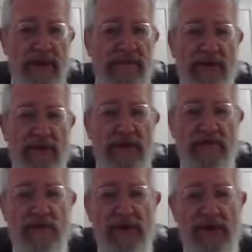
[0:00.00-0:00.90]
in front
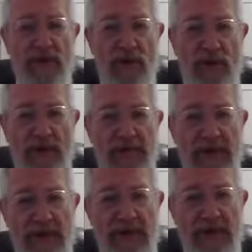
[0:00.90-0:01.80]
of which to
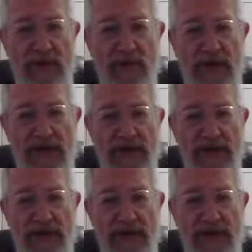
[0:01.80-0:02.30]
offer the Ketores.